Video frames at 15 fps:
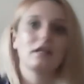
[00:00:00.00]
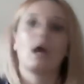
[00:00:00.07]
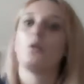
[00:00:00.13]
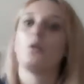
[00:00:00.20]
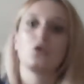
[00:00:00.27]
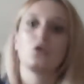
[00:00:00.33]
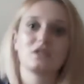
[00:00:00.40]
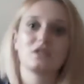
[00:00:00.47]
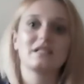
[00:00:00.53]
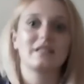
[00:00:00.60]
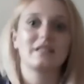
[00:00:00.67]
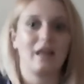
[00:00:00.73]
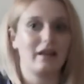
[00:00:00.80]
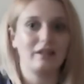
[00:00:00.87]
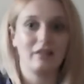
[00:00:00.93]
wanted to
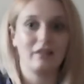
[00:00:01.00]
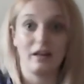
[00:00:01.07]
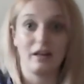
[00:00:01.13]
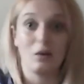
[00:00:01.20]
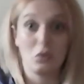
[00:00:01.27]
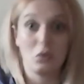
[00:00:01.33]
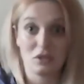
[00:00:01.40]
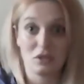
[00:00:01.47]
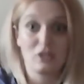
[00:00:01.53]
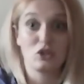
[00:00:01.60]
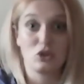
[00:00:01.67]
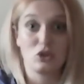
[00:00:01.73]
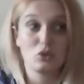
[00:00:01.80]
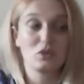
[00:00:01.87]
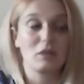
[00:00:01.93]
get in there, I wanted to
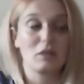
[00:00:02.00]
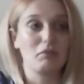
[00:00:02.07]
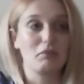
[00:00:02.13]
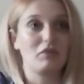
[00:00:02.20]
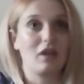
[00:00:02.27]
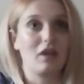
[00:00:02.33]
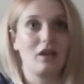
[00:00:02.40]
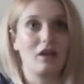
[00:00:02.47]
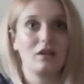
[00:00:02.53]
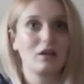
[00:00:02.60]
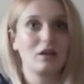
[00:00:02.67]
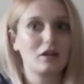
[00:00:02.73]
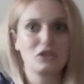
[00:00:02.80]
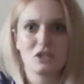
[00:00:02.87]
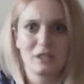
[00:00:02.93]
do something, and
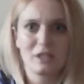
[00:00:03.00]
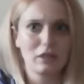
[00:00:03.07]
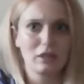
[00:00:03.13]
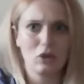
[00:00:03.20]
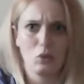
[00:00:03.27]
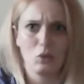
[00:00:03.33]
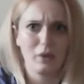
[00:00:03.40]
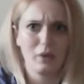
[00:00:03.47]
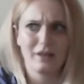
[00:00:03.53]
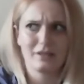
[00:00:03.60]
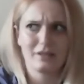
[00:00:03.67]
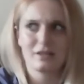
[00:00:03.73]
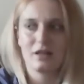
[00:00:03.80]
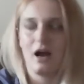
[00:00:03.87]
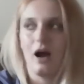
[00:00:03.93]
I just didn't know where to
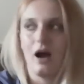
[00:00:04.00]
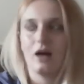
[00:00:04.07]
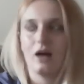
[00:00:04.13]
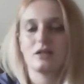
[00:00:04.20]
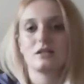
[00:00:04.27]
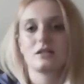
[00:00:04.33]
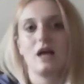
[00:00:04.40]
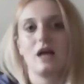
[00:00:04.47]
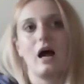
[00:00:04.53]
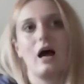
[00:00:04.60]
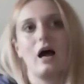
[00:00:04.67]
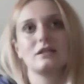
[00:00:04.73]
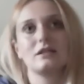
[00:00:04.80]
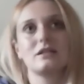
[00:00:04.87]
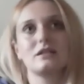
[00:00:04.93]
start.
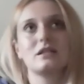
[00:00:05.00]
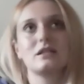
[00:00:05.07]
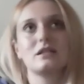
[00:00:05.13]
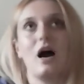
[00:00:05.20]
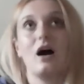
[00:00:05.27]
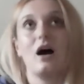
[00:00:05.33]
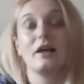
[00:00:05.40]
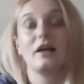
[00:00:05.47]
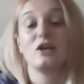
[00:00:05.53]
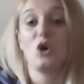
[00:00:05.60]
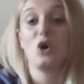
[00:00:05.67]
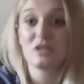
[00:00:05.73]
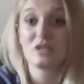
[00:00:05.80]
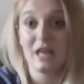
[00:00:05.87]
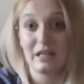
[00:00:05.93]
And I
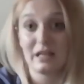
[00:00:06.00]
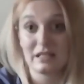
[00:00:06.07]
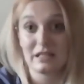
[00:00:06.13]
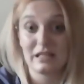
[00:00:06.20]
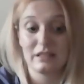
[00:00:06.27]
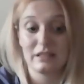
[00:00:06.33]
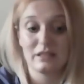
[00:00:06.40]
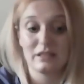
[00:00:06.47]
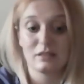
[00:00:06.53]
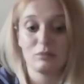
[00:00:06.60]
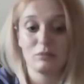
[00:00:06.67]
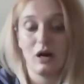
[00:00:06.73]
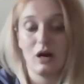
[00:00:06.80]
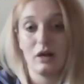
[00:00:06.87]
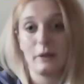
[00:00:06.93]
contacted
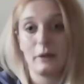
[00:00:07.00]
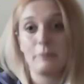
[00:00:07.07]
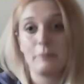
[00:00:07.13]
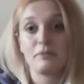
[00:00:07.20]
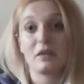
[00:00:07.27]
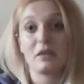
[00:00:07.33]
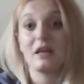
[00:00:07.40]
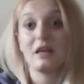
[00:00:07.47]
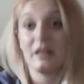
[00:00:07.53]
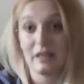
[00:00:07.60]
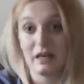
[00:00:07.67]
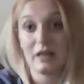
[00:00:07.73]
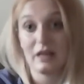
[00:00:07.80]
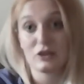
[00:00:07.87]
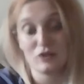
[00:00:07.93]
my link
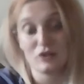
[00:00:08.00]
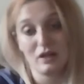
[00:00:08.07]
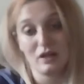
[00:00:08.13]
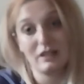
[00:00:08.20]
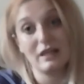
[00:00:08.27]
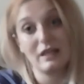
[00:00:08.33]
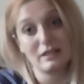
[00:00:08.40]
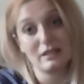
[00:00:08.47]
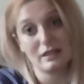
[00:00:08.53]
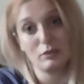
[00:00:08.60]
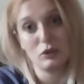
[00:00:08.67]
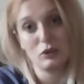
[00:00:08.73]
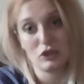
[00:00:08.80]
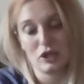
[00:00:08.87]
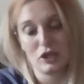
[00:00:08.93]
lecturer, Leslie
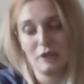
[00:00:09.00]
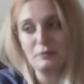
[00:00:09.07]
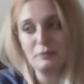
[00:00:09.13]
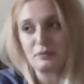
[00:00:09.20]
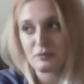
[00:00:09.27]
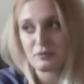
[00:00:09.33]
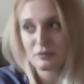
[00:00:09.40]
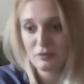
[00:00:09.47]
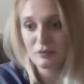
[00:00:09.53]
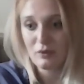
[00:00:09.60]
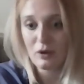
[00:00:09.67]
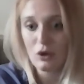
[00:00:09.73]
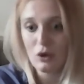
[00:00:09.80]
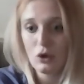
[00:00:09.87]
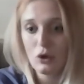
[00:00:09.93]
Butcher,
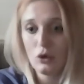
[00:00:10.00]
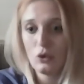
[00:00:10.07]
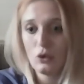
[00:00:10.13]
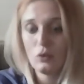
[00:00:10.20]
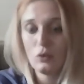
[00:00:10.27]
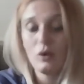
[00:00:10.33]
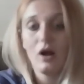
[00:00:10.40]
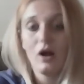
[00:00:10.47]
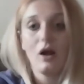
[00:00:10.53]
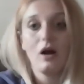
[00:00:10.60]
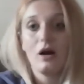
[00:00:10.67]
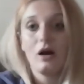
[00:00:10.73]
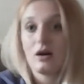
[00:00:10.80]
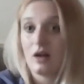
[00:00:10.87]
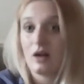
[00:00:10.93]
who
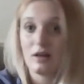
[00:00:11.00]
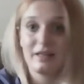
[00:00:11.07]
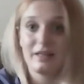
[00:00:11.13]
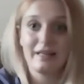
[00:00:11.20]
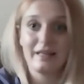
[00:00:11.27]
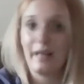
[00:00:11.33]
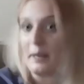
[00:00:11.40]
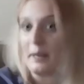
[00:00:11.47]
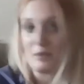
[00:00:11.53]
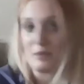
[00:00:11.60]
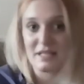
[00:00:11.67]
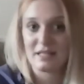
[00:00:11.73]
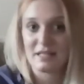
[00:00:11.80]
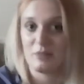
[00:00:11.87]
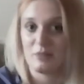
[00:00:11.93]
kindly came to
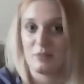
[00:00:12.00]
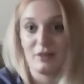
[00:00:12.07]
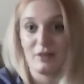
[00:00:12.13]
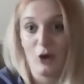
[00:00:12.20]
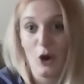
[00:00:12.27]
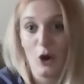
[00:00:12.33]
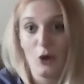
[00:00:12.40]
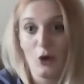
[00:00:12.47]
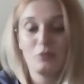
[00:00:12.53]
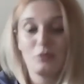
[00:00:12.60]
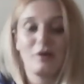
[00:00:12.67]
see me in the home,